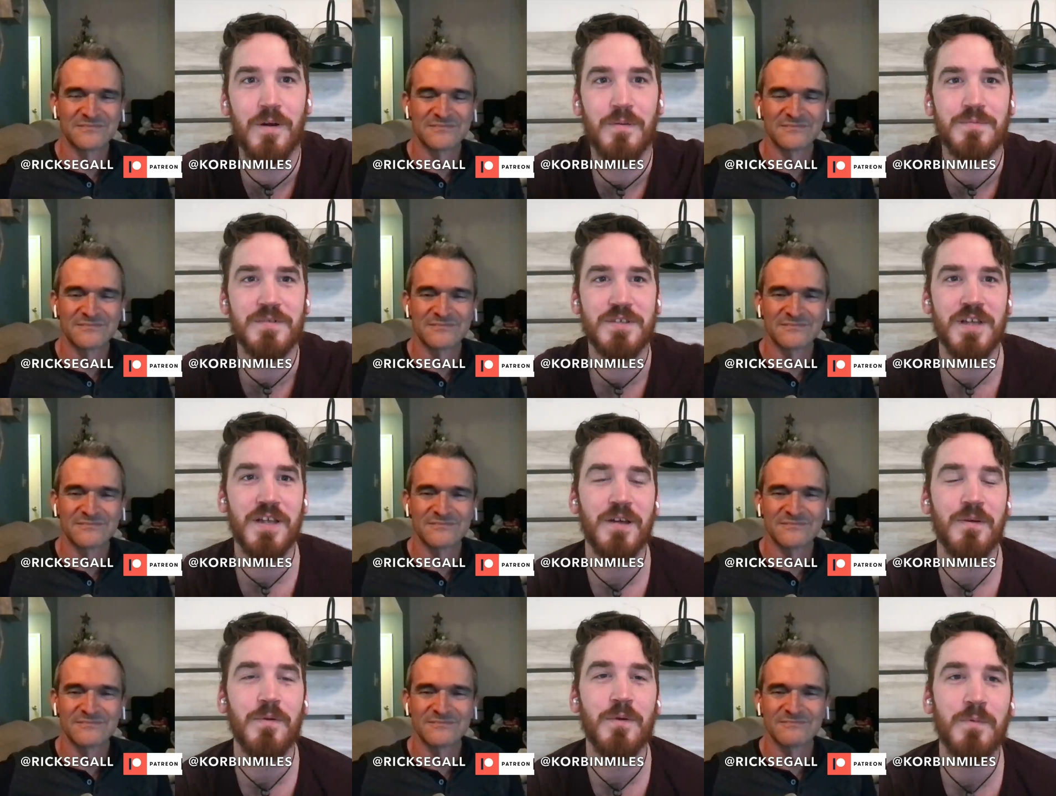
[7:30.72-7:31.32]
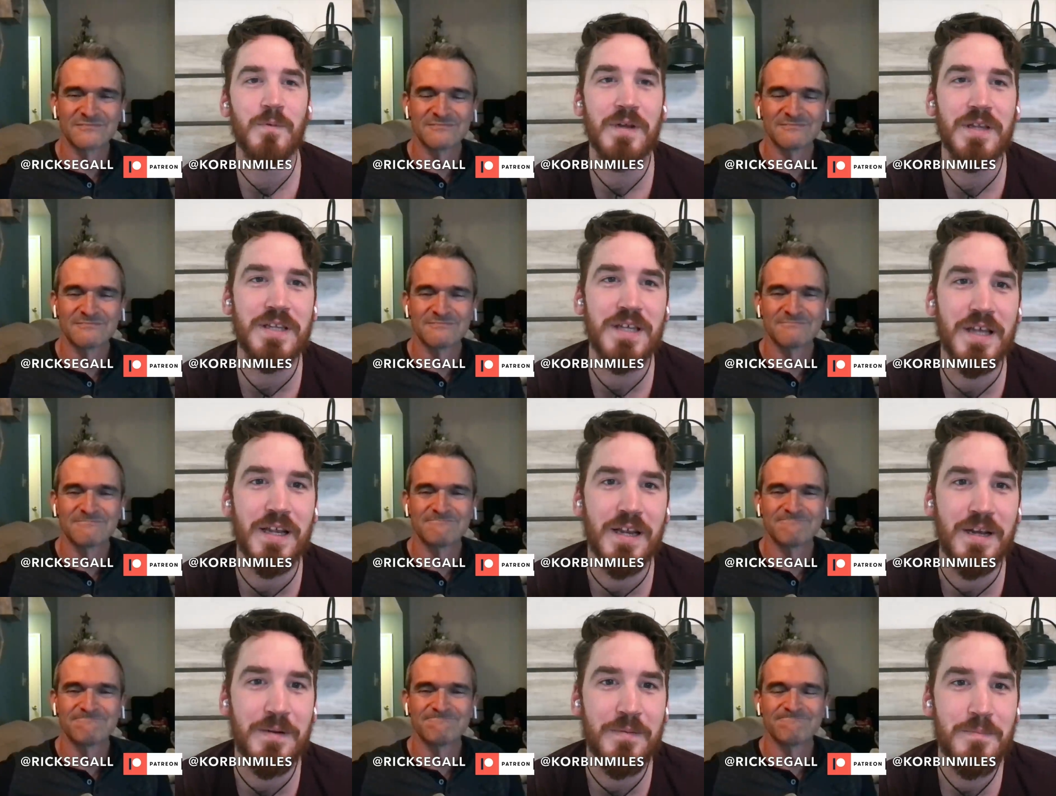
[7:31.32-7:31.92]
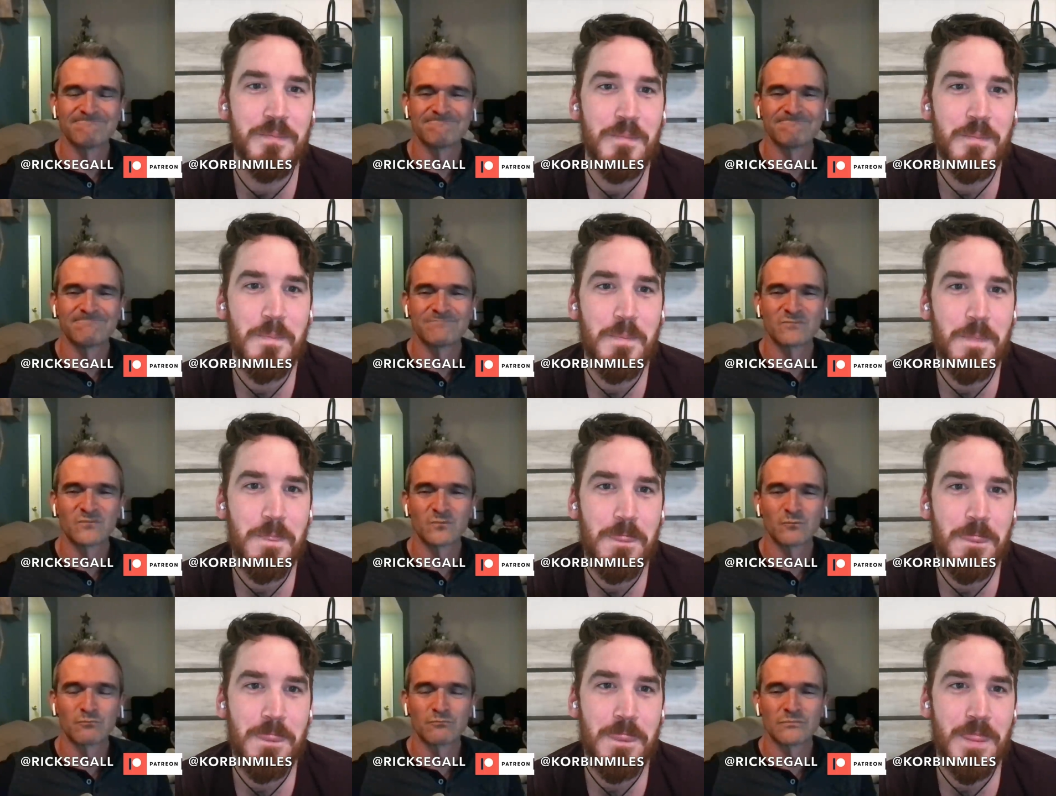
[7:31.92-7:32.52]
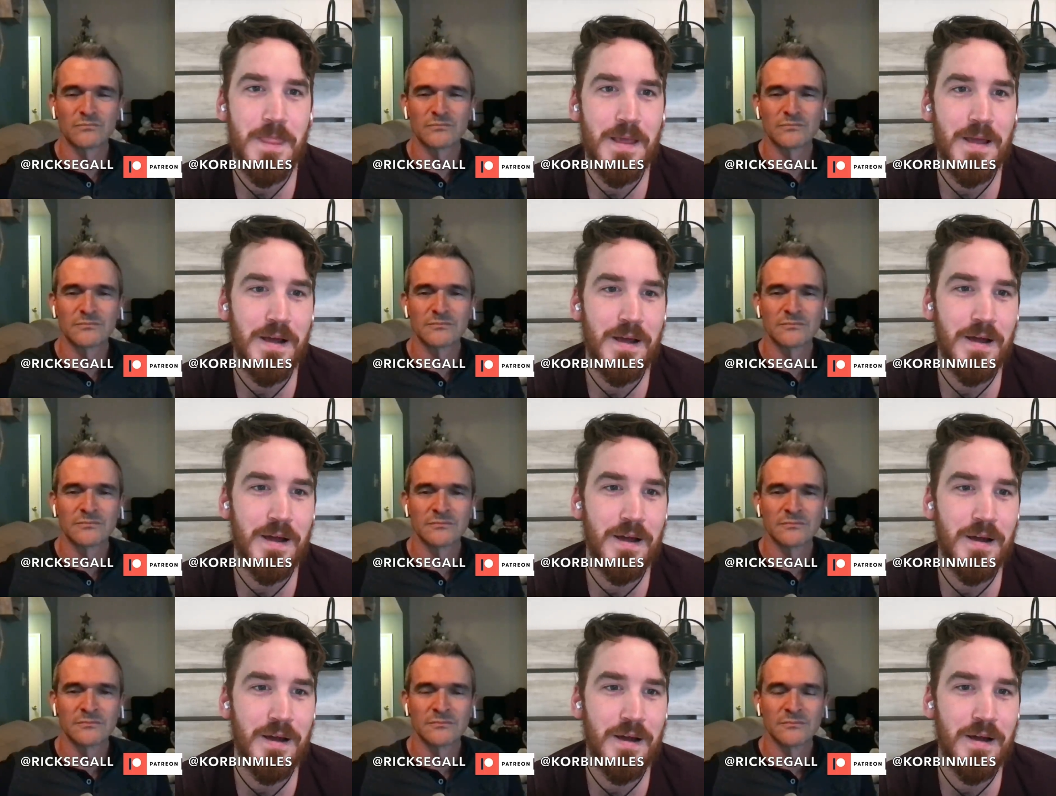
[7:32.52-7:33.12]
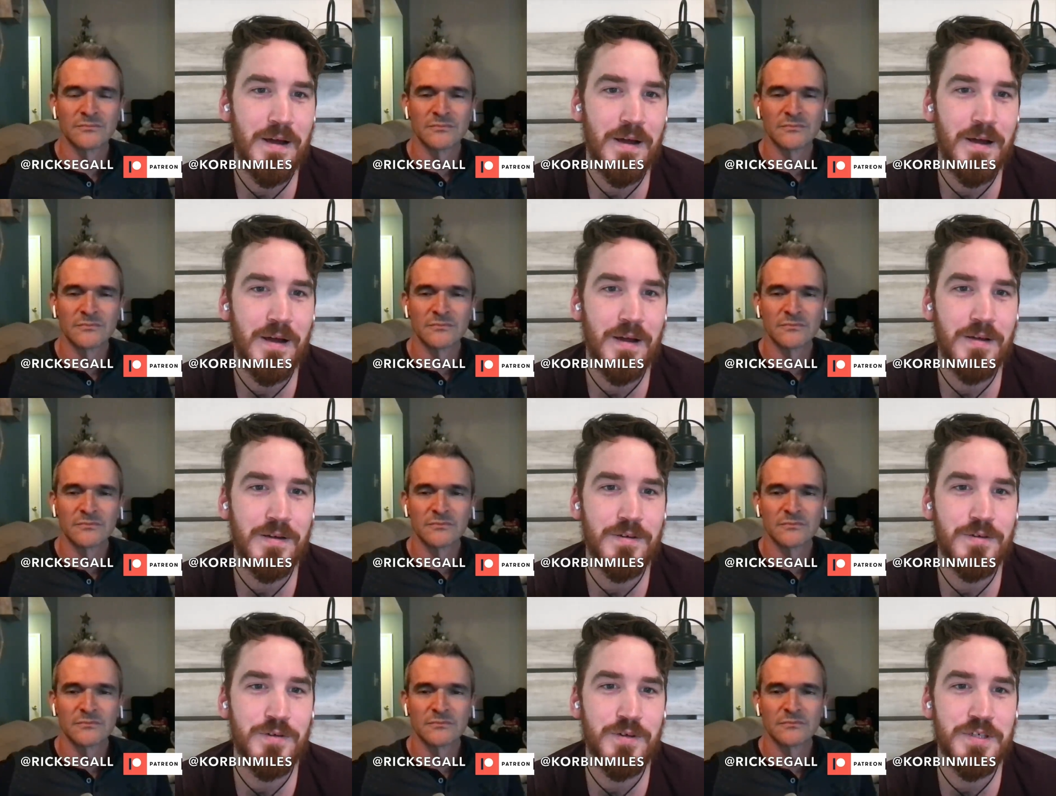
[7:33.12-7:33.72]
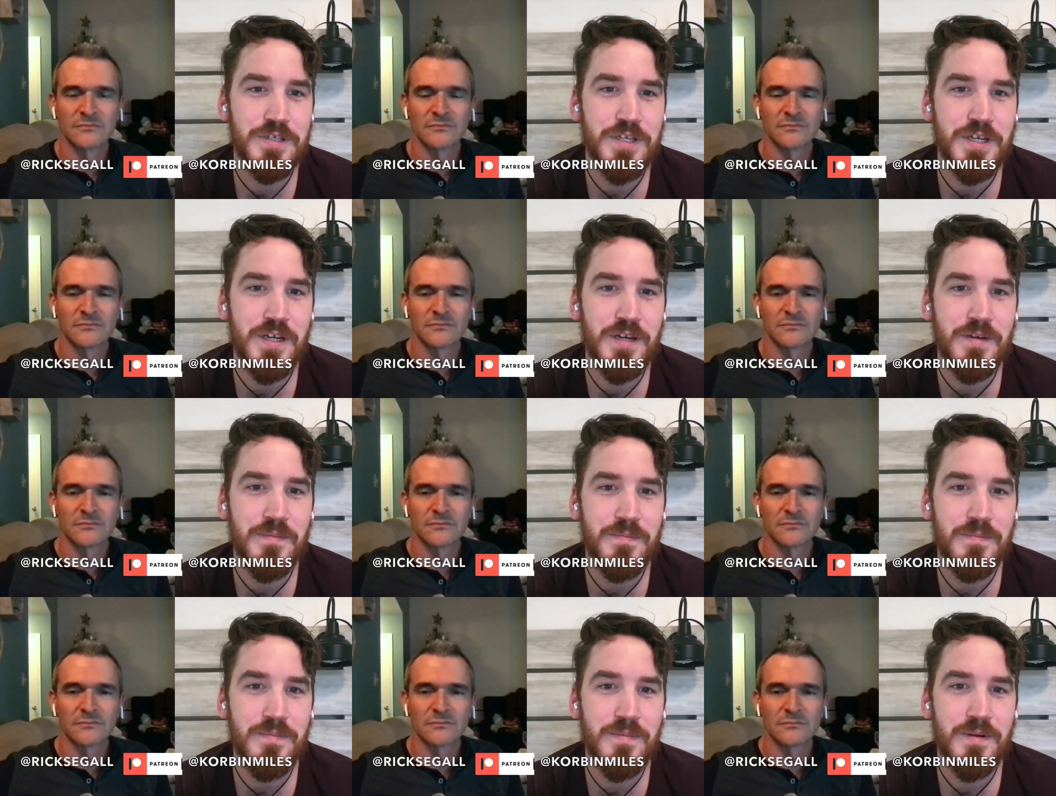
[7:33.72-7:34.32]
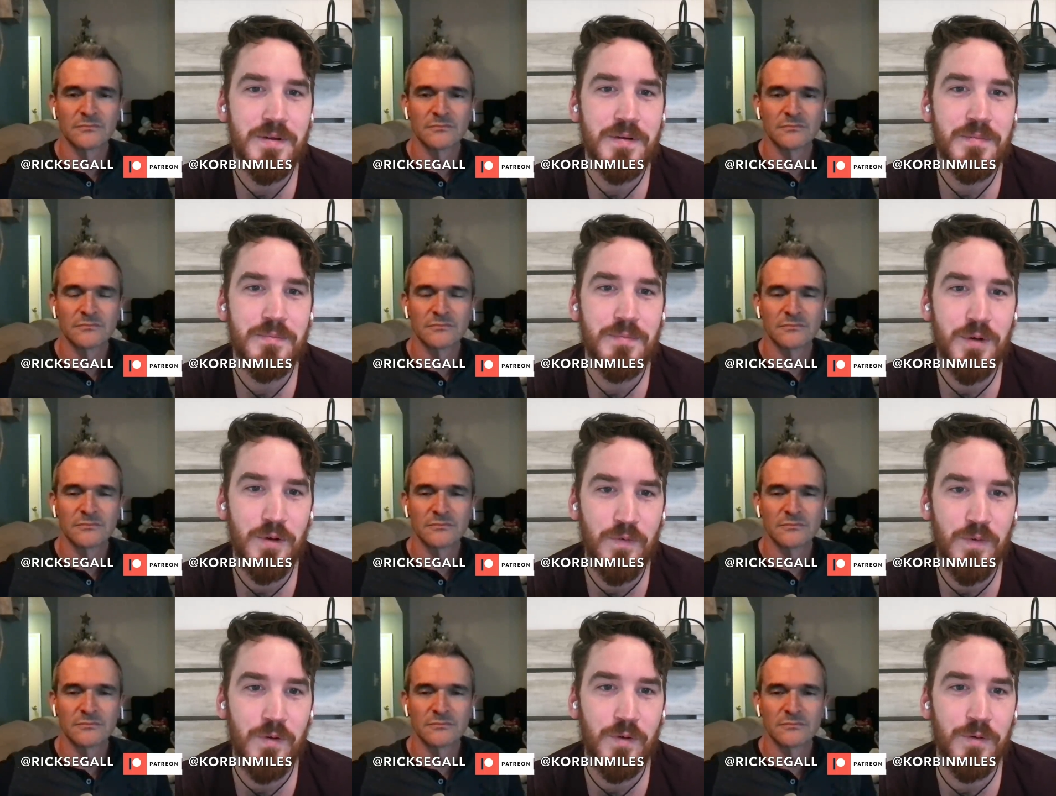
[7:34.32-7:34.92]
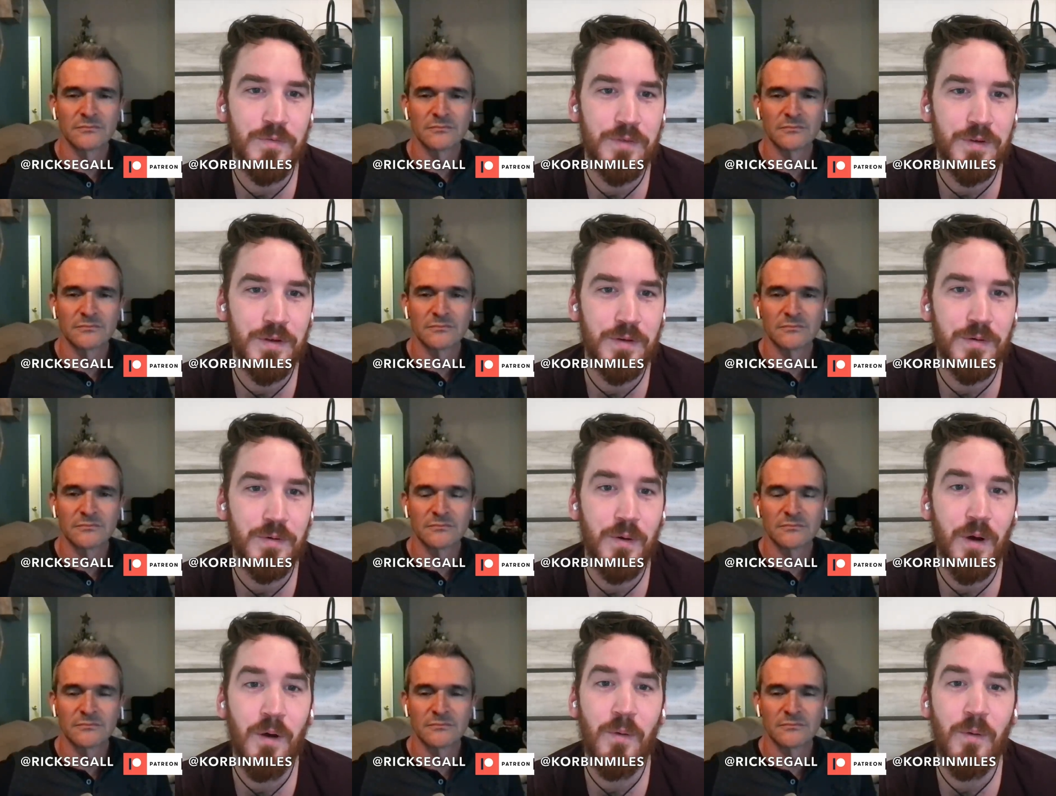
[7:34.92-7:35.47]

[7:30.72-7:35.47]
Speaker 1: I'm seeing when we did it. Uh, Drishyam movie review.